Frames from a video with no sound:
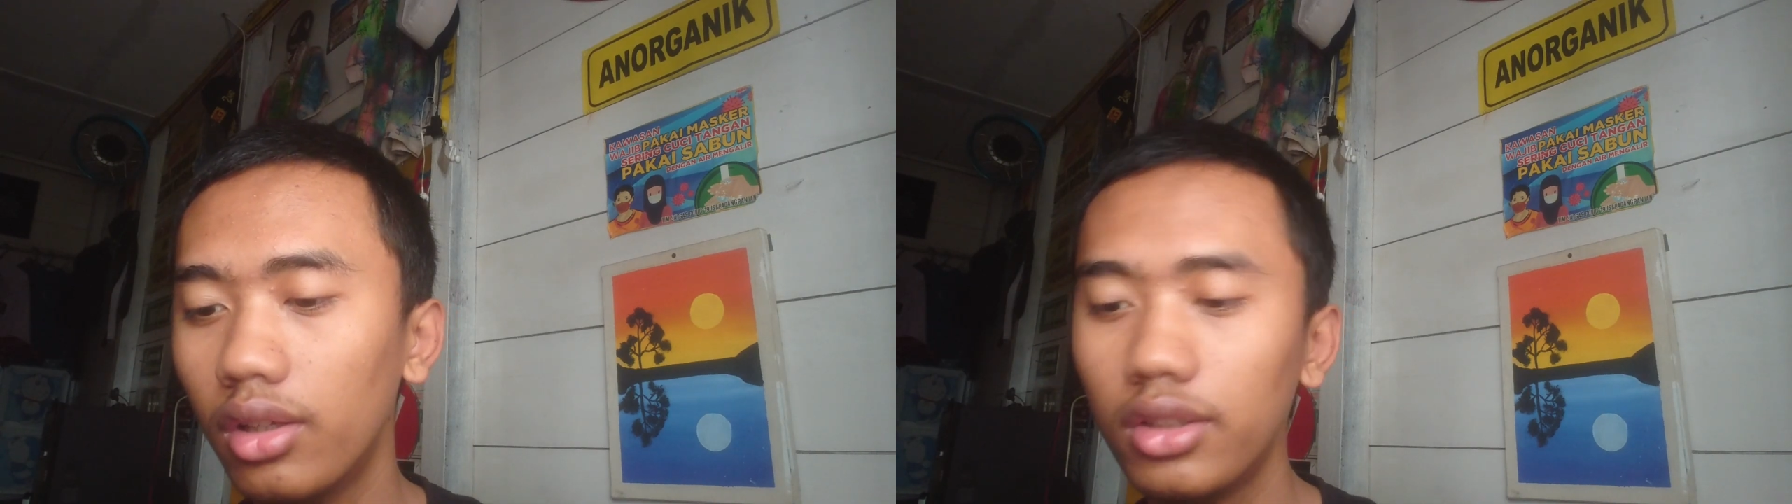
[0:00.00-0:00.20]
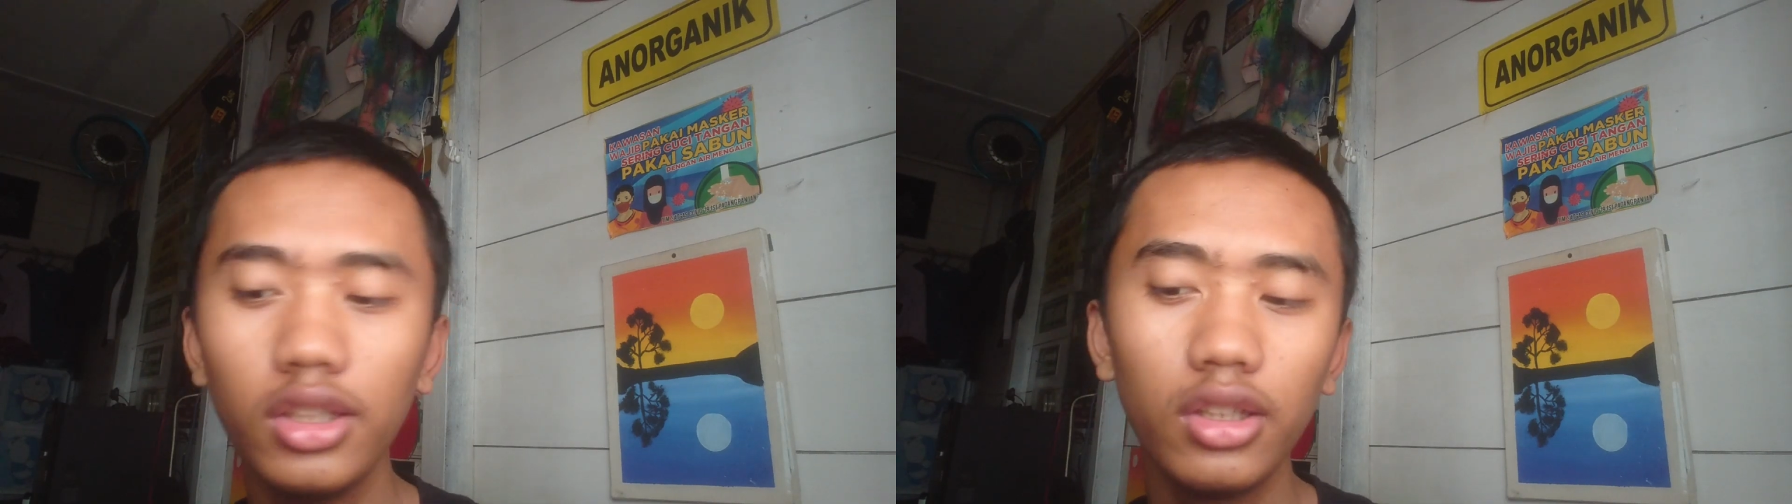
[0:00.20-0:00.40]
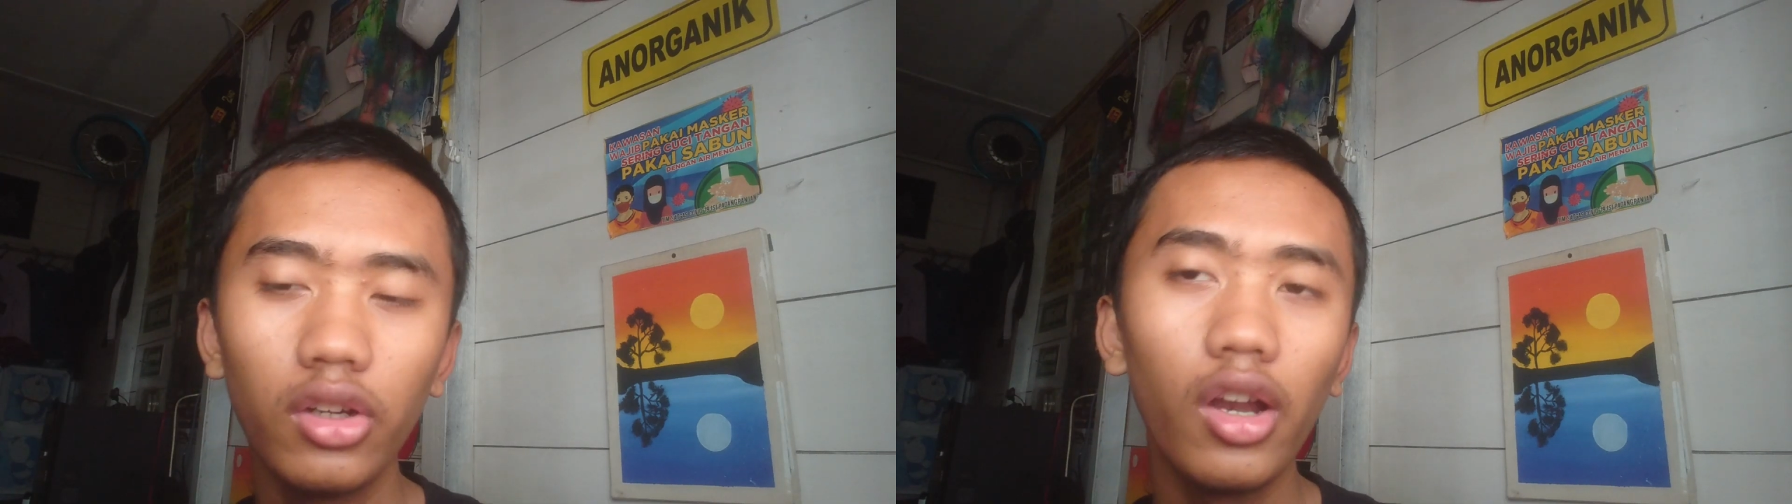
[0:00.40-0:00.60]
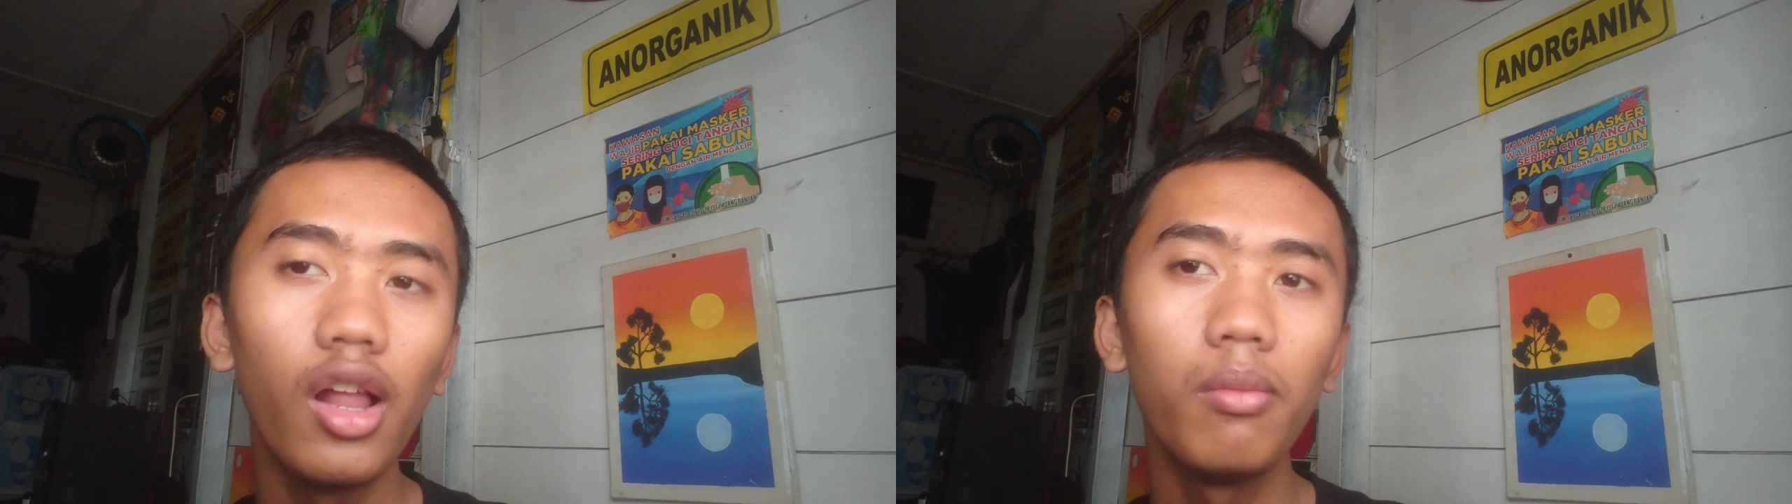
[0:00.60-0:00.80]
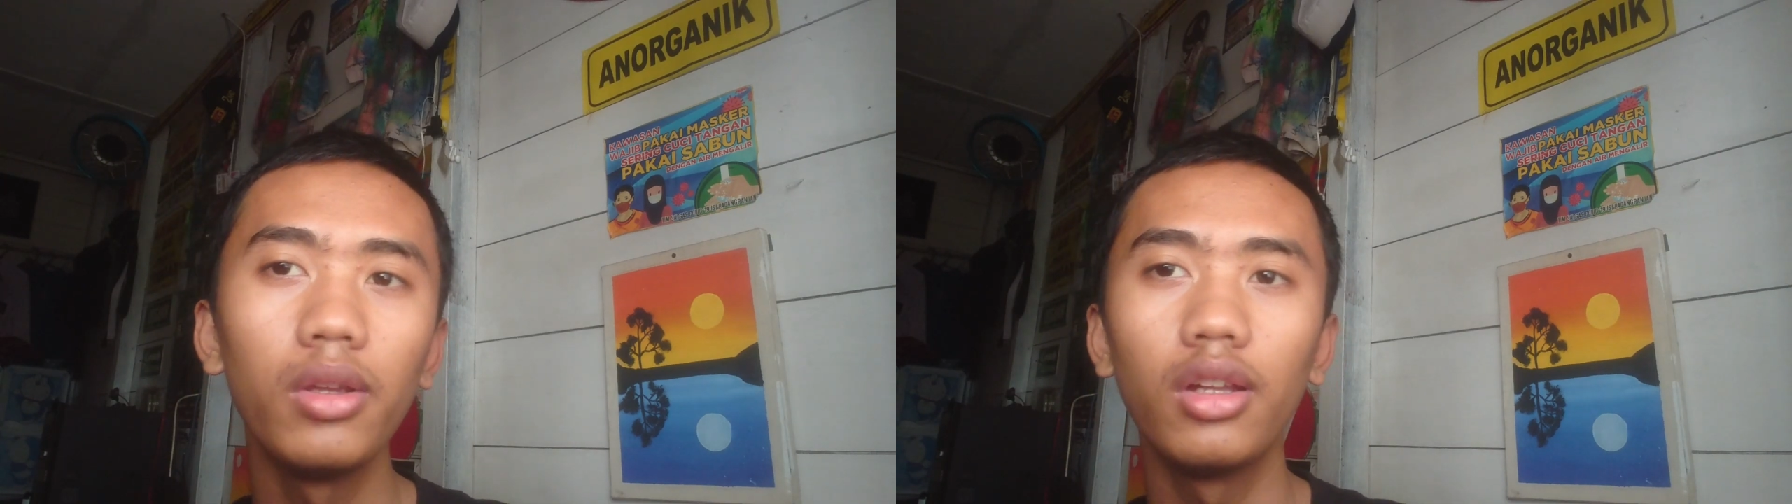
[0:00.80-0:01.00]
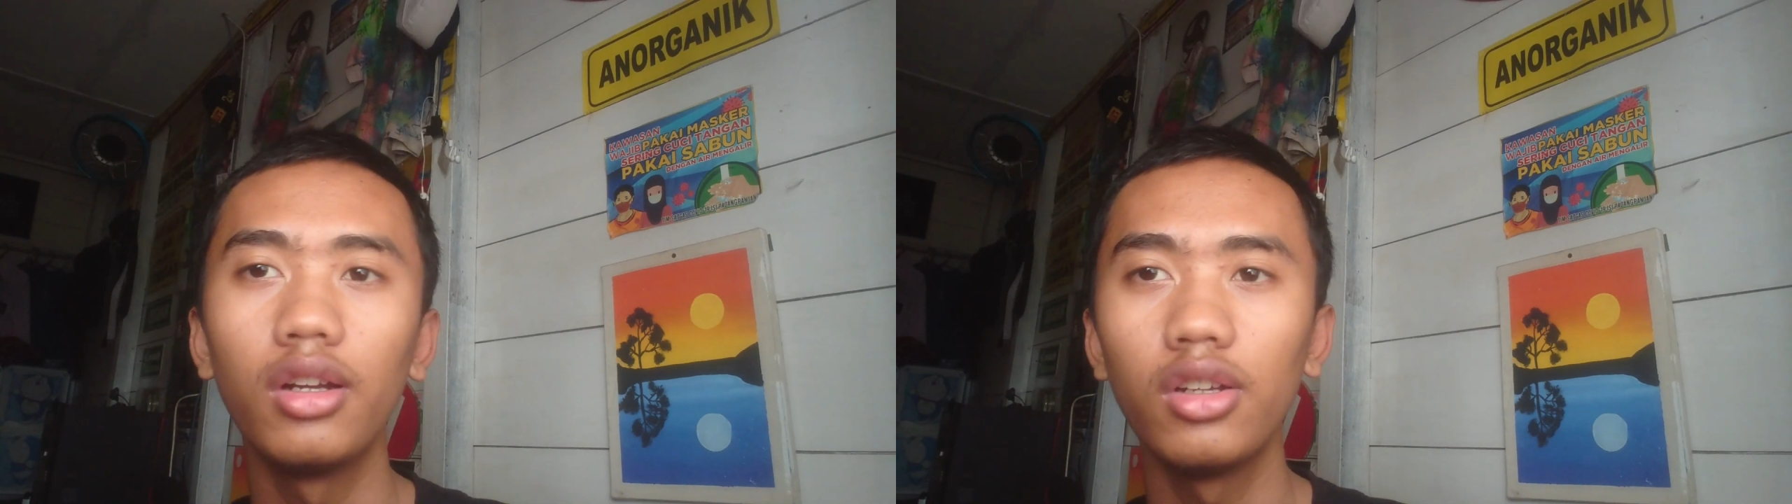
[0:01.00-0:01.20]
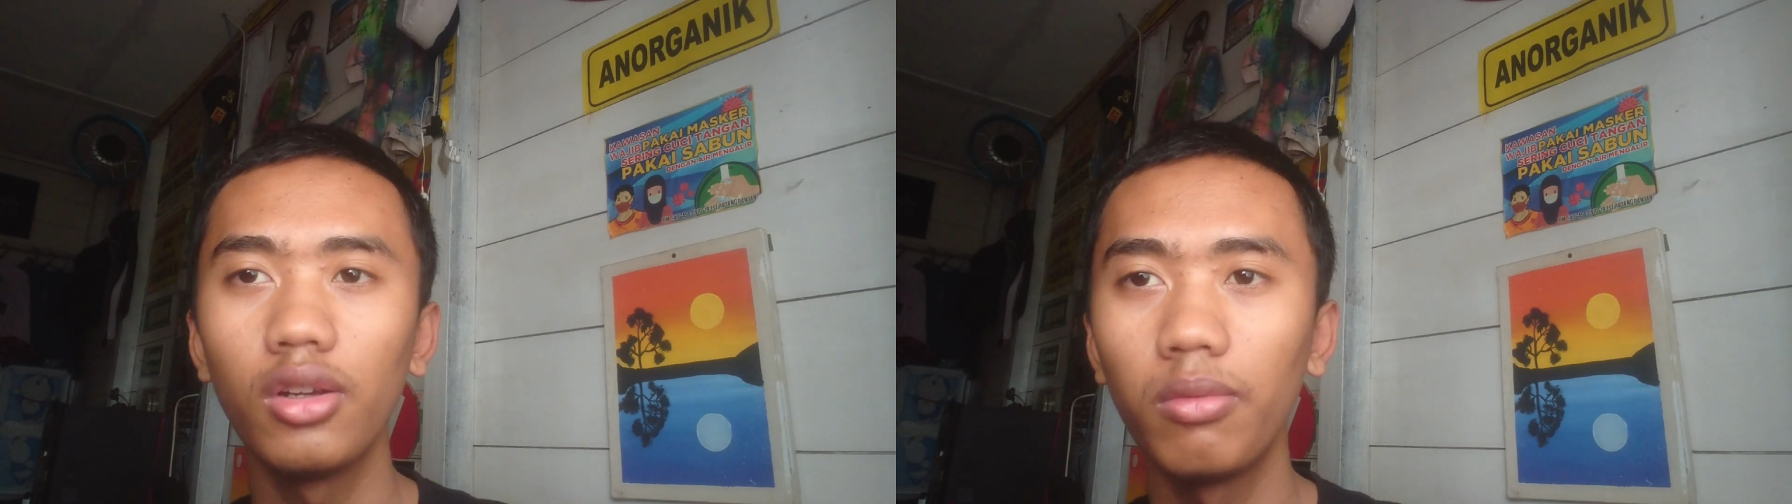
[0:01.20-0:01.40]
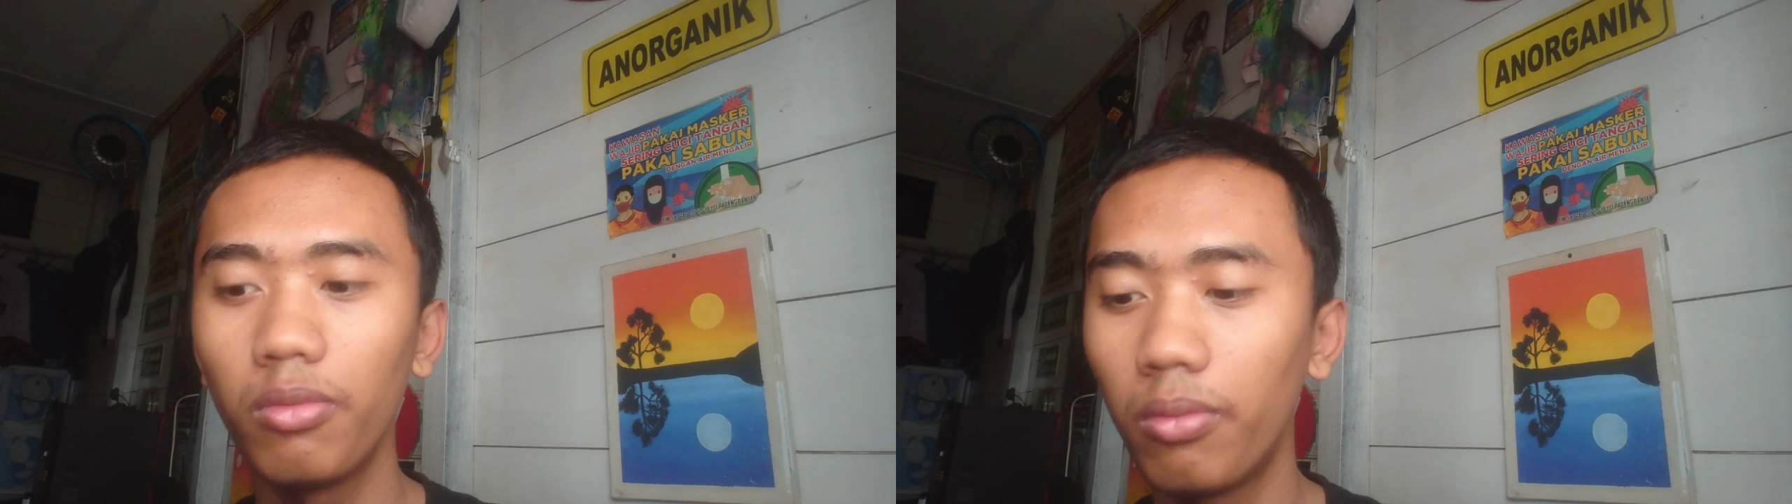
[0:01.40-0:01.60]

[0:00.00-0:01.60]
Cinderella met a